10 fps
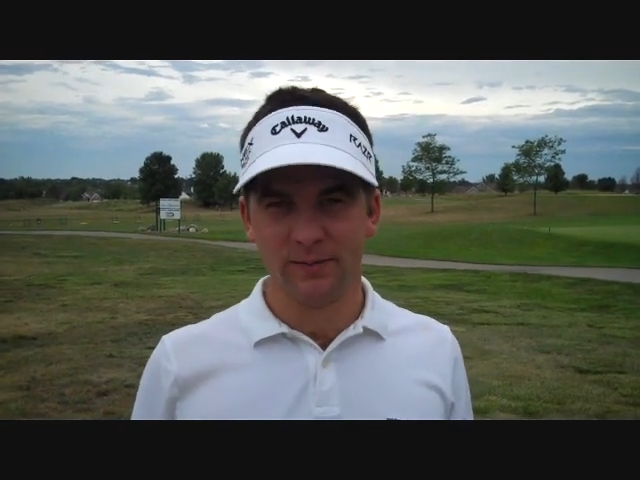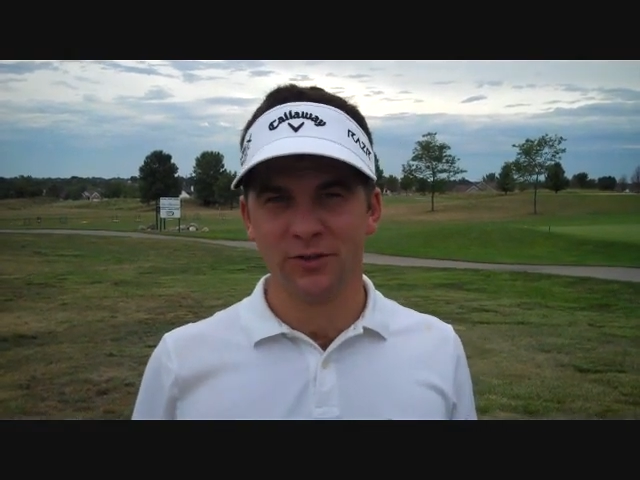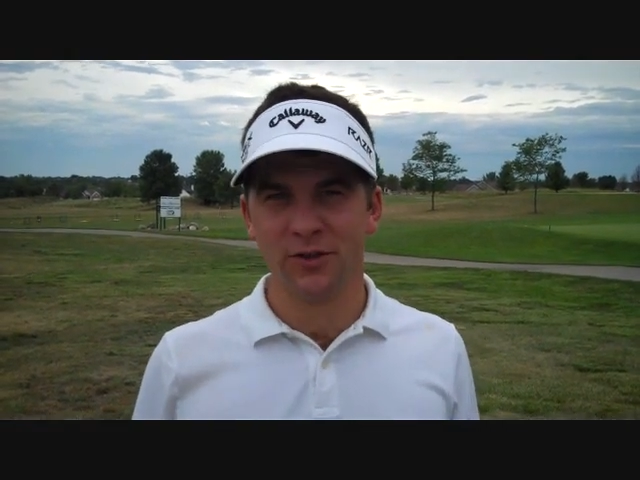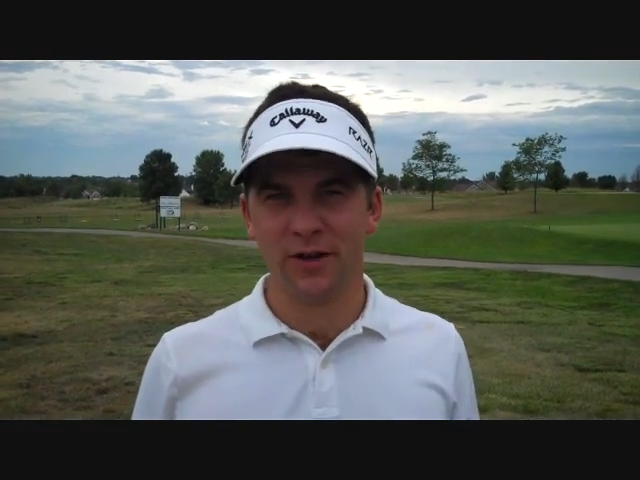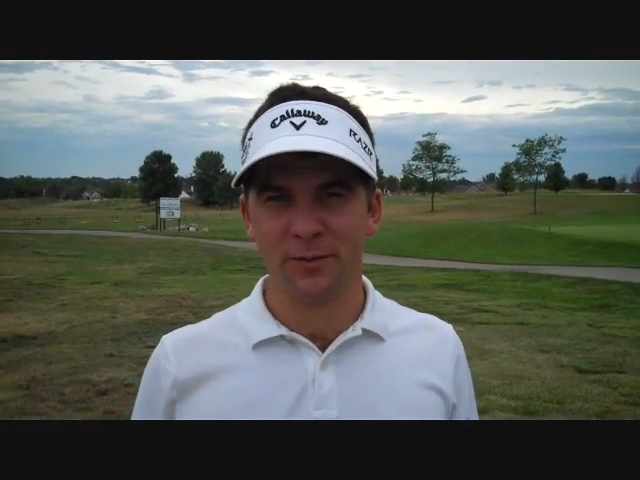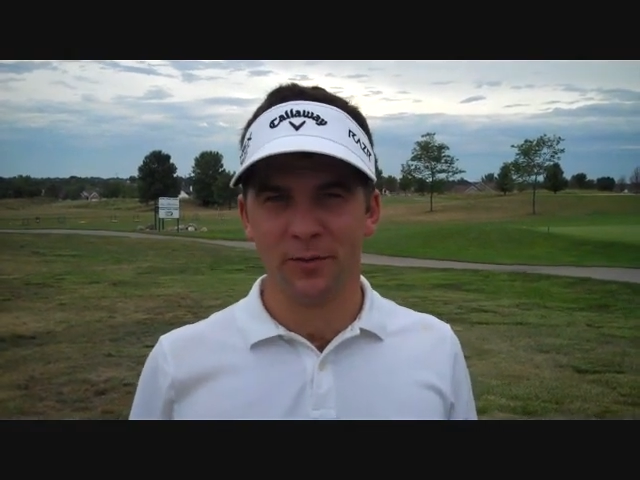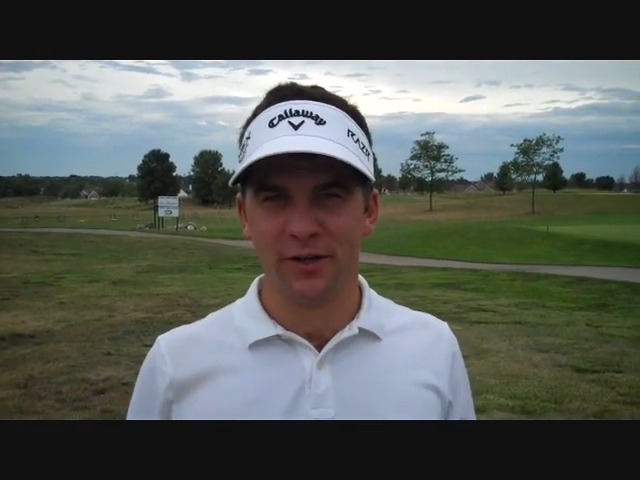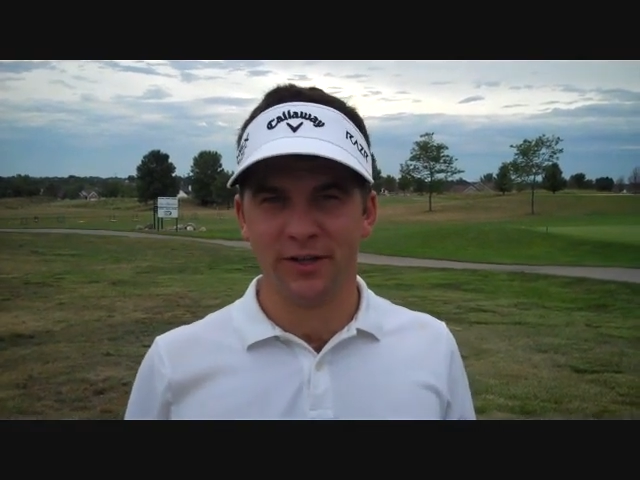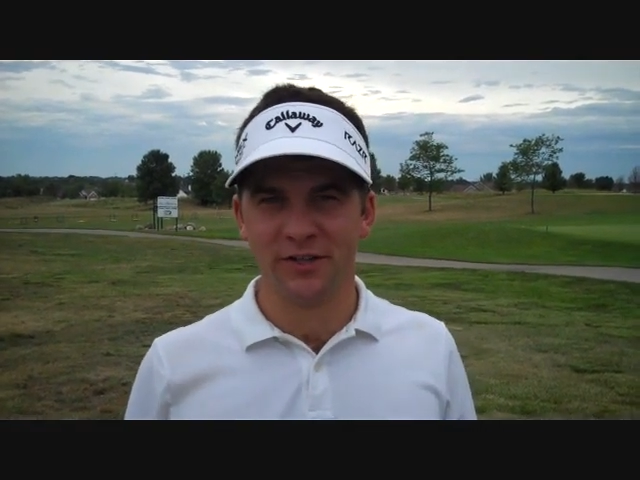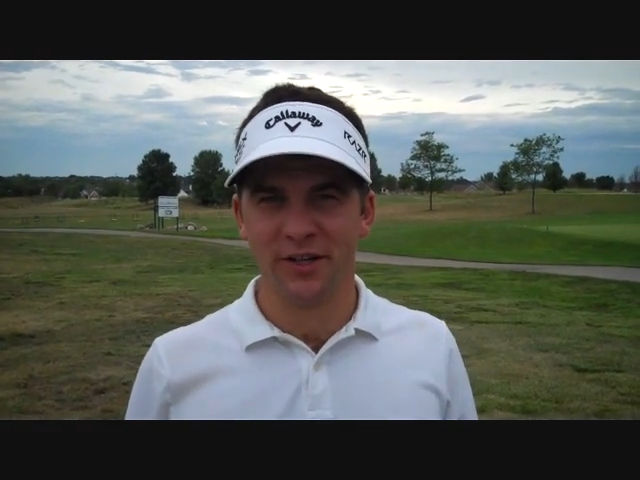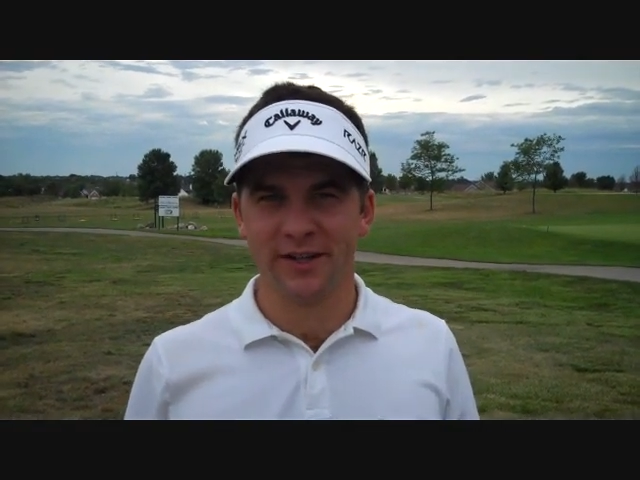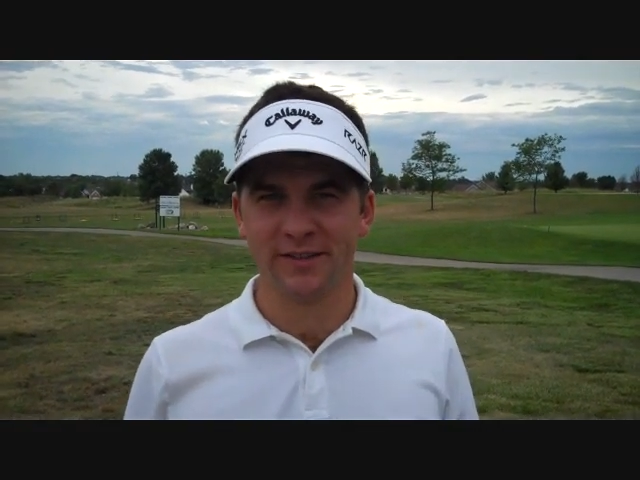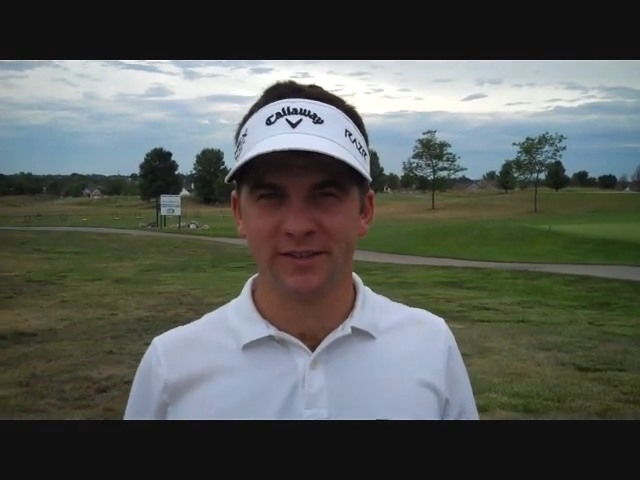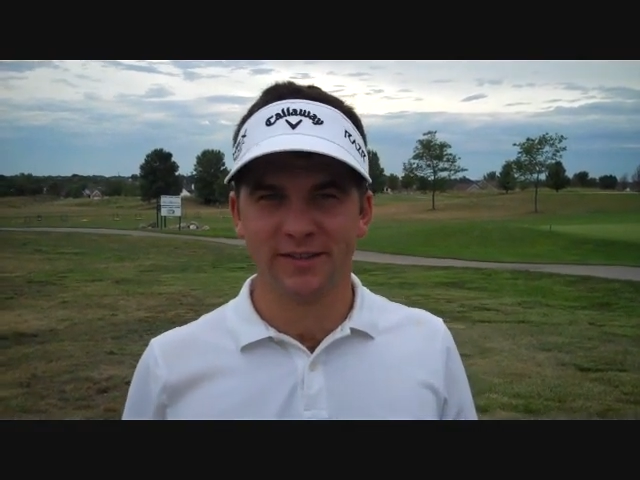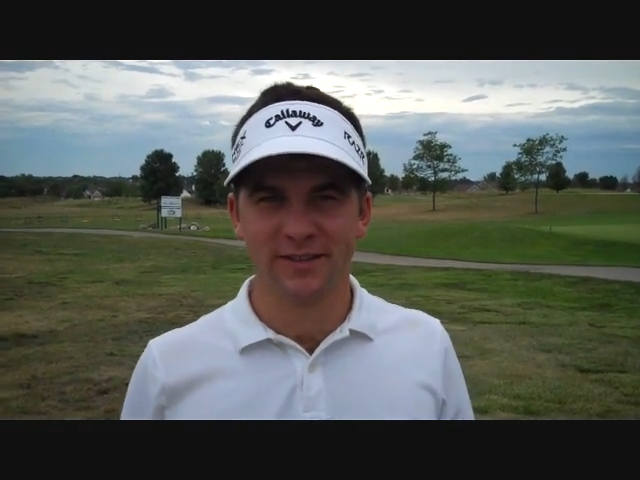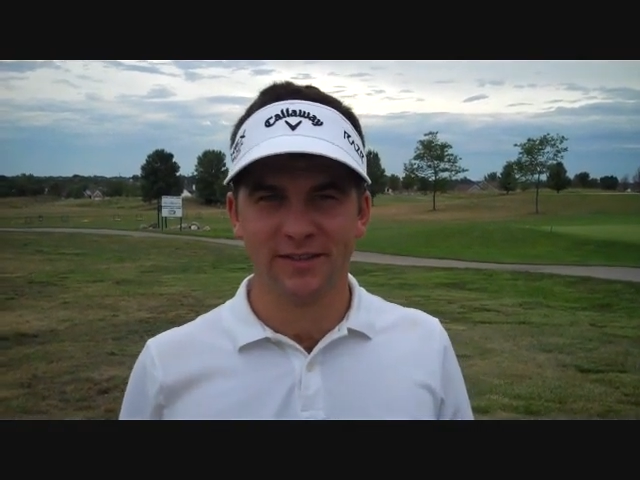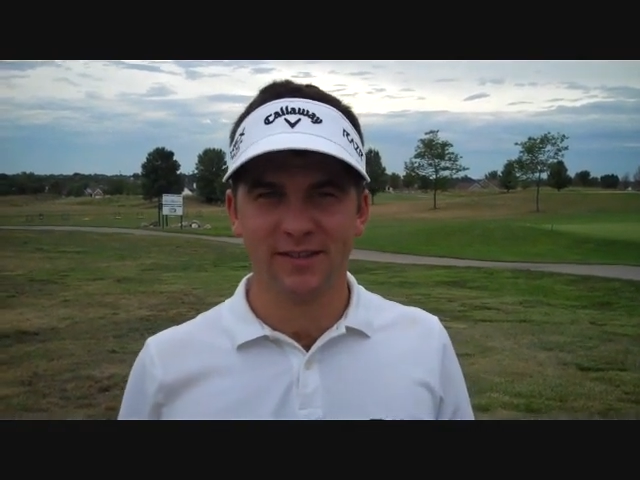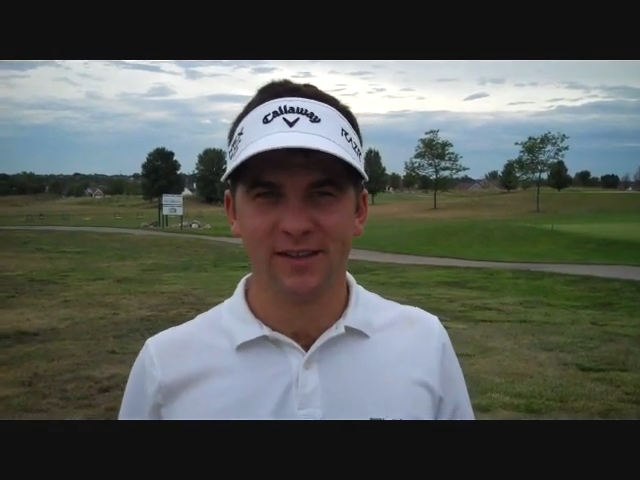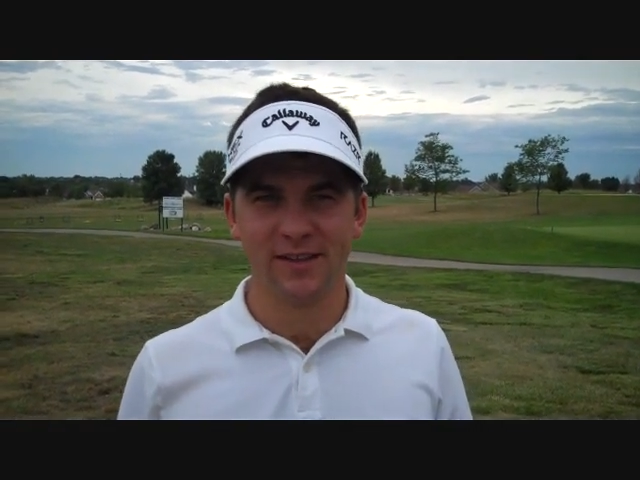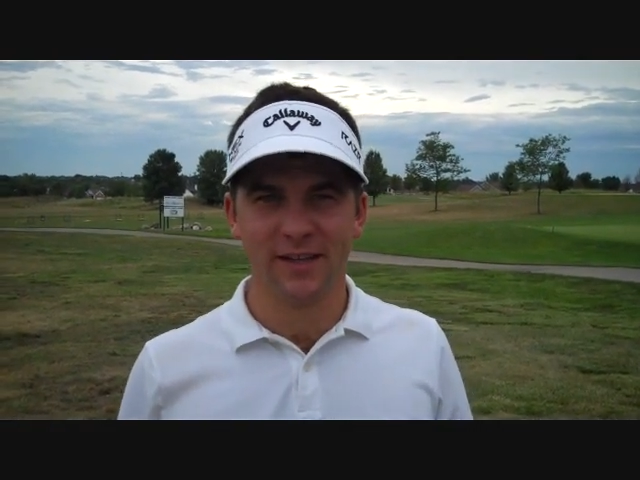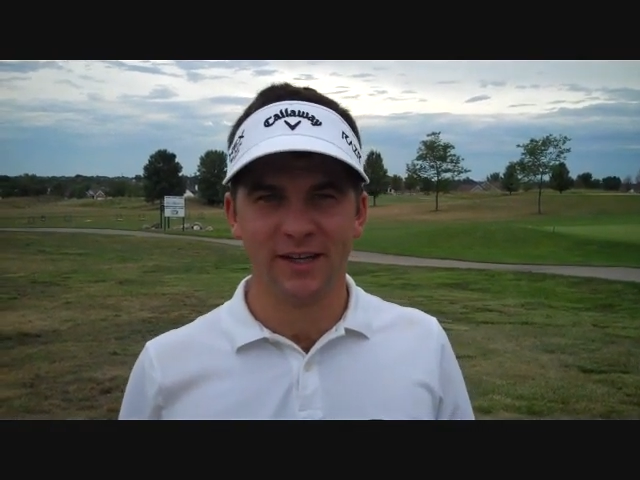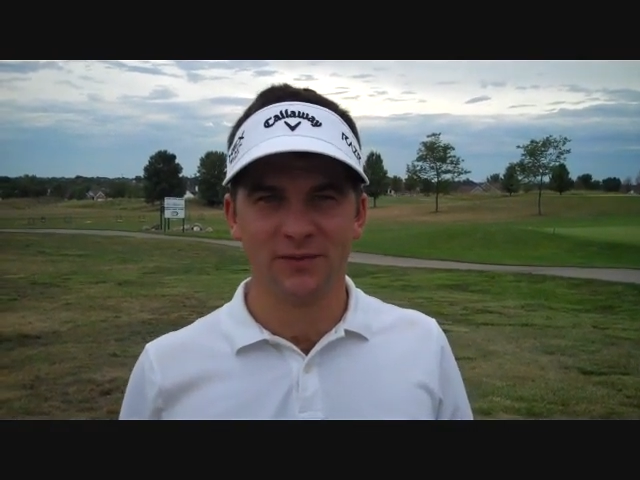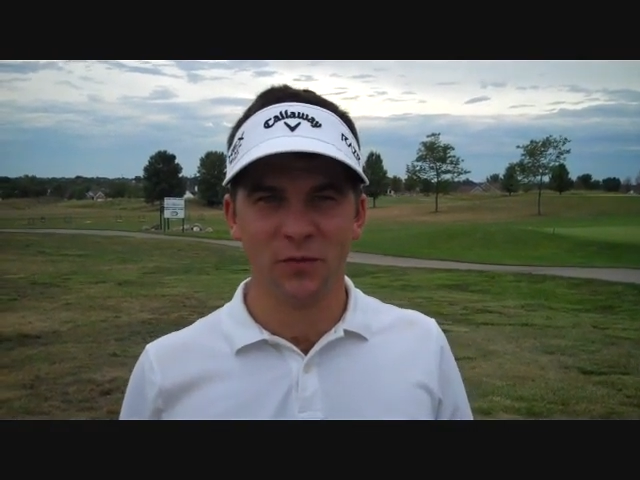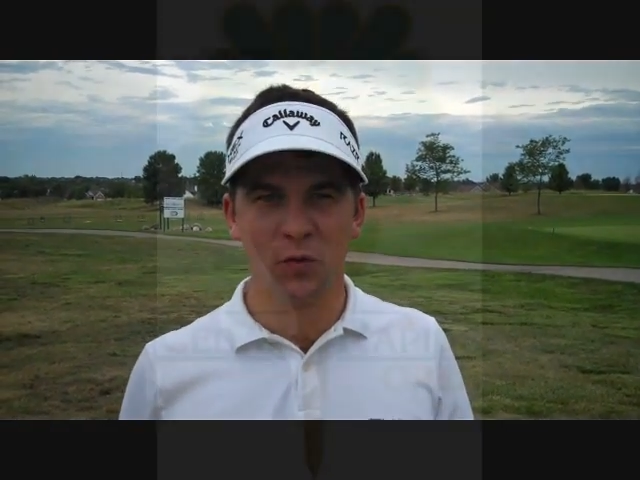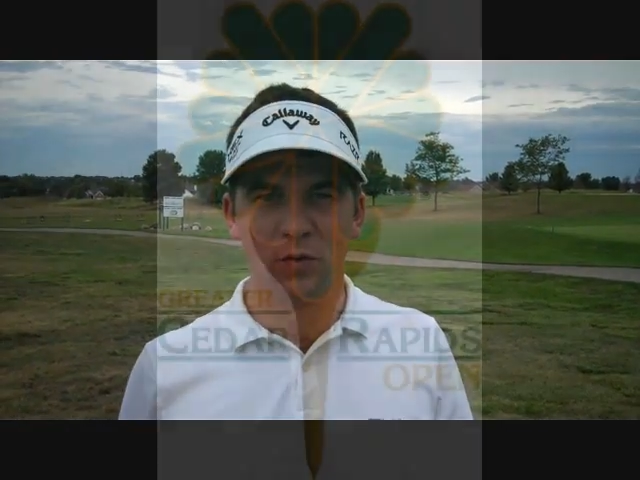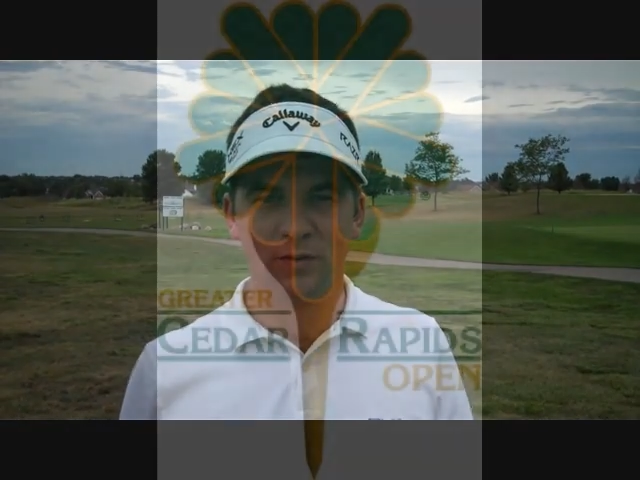I'm sure I'll have a pretty good chance in the last few